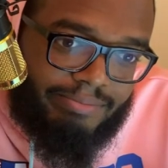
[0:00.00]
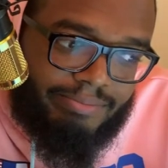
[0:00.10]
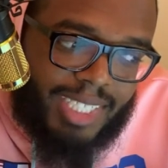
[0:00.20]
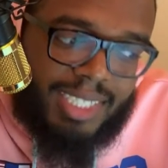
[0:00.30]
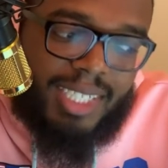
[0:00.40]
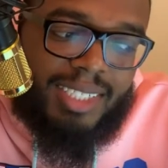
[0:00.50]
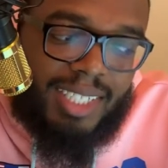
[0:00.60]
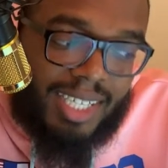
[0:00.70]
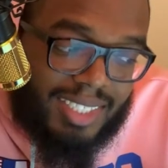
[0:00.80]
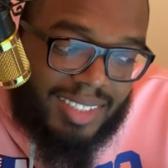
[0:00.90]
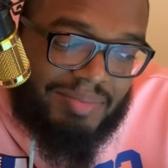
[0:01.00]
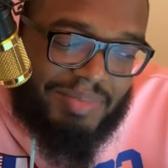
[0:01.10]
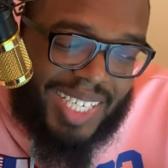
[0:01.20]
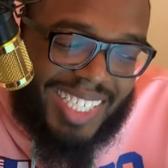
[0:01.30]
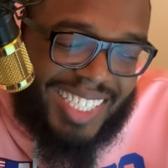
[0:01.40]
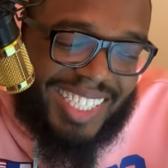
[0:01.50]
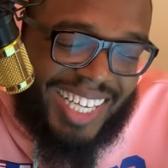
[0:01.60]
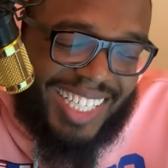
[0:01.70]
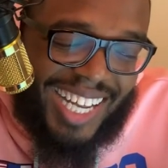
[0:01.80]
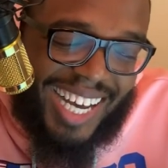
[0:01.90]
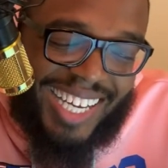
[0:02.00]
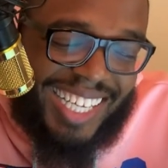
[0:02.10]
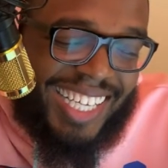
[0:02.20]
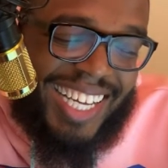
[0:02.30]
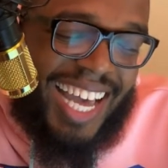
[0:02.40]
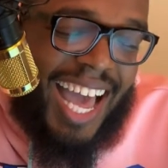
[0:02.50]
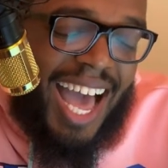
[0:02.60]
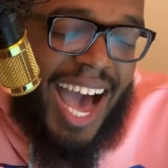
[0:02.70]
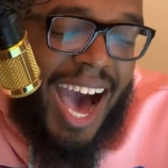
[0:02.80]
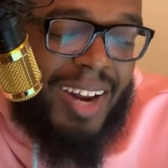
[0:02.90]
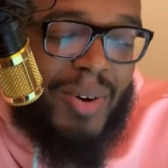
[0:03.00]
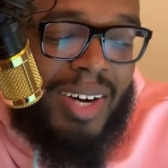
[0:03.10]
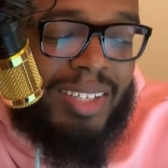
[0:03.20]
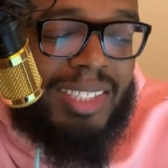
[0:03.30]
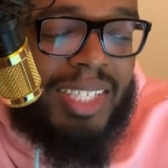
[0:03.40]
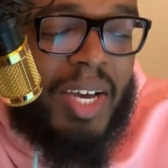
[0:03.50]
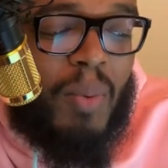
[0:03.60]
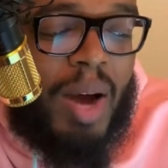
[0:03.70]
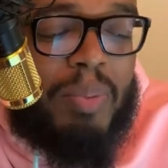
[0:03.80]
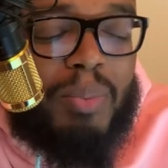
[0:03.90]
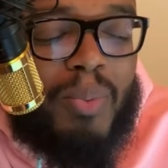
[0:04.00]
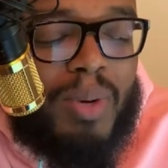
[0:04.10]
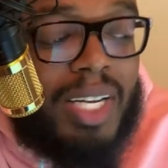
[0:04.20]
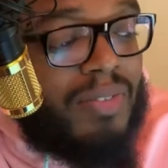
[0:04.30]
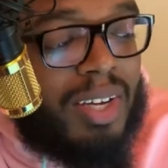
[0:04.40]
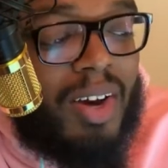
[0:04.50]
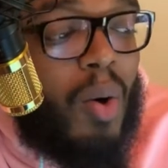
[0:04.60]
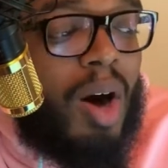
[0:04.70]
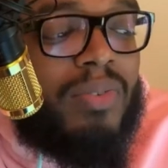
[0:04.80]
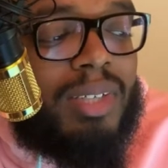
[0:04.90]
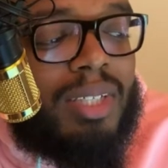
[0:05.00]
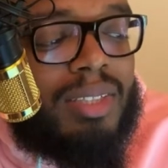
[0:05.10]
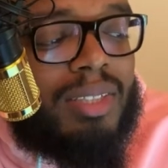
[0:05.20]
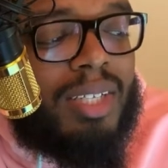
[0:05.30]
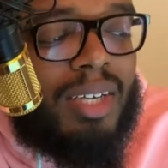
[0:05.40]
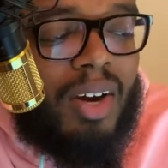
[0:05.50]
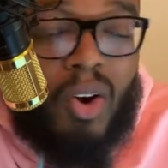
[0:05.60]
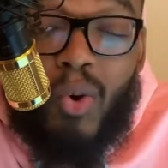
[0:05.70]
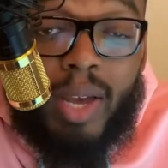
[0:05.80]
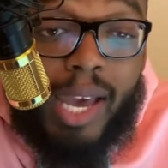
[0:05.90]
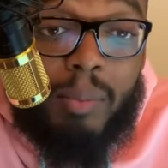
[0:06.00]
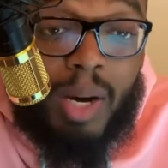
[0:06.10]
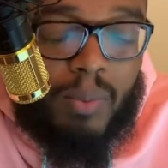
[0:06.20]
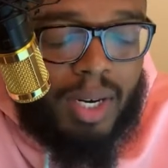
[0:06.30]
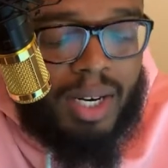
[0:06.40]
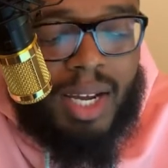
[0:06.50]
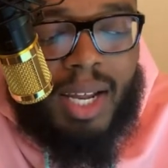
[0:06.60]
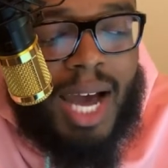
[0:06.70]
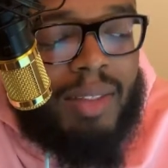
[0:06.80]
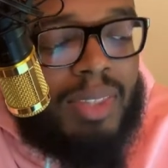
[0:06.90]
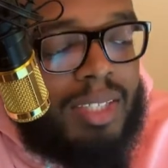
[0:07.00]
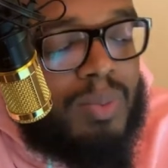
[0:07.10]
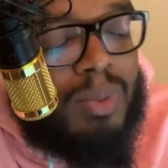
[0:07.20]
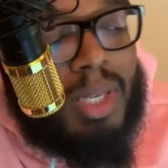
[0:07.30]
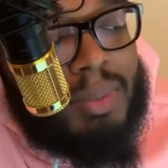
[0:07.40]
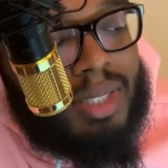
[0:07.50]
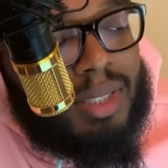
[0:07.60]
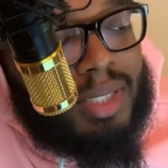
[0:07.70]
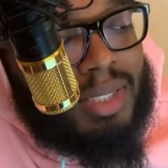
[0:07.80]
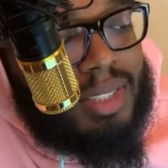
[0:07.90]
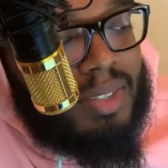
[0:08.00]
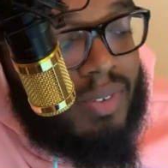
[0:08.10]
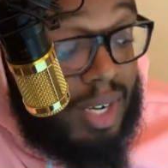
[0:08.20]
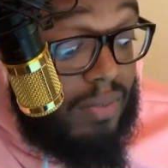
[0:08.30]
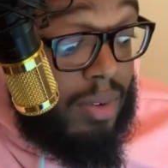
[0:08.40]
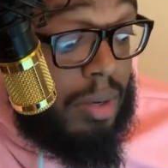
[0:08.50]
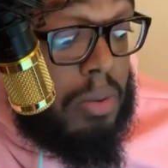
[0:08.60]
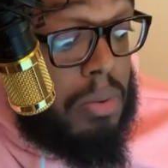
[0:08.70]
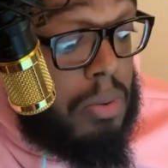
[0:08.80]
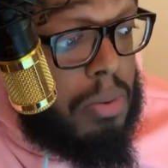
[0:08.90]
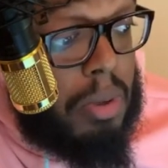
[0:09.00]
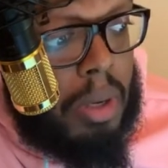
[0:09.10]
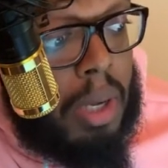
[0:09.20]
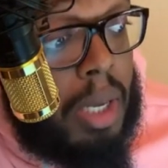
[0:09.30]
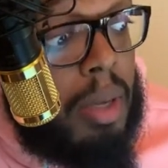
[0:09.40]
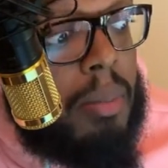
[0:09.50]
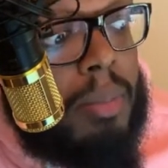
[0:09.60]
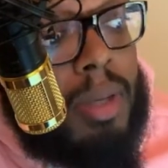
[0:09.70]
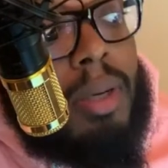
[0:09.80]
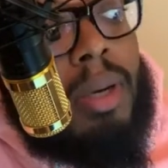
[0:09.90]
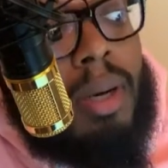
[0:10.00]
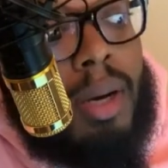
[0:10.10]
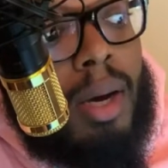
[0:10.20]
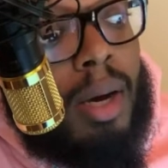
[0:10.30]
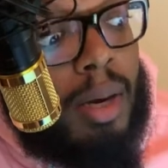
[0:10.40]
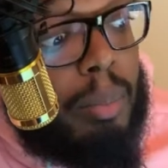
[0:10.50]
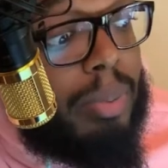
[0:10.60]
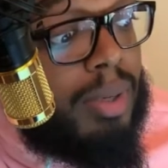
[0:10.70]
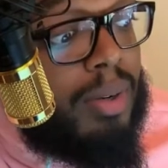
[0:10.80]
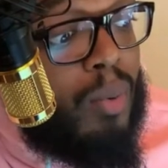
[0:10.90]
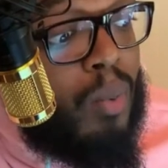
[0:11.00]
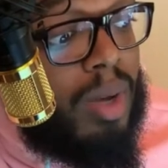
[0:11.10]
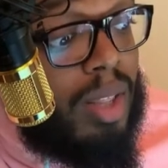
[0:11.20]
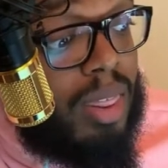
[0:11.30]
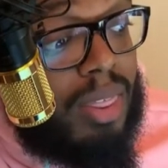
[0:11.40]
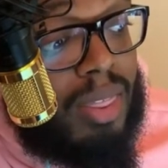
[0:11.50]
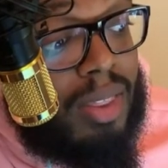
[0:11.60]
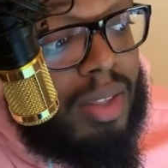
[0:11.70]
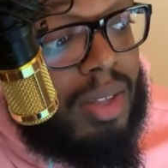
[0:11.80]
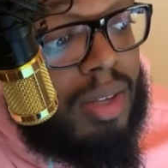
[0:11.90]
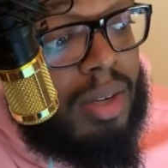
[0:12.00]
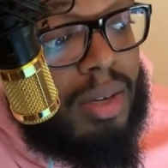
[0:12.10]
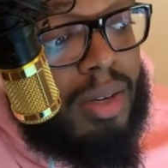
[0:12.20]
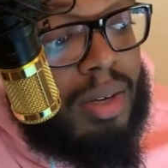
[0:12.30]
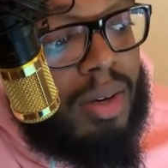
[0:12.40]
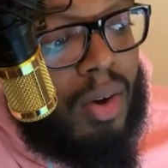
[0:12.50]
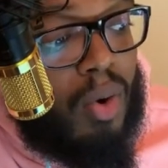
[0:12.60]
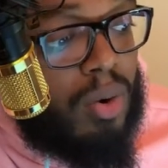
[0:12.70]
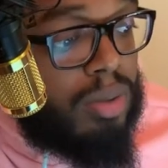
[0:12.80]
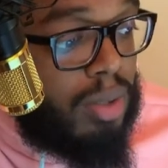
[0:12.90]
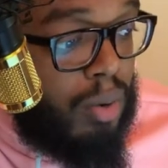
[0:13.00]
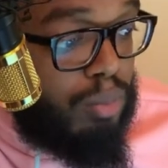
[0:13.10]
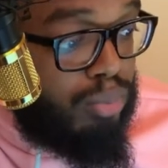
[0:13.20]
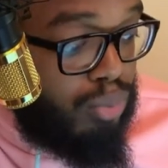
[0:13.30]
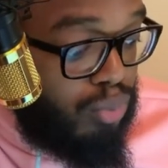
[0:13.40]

It just doesn't. Like, I don't understand why people would even go off of this, or who came up with it. Let me look and see if I can find who came up with horoscopes.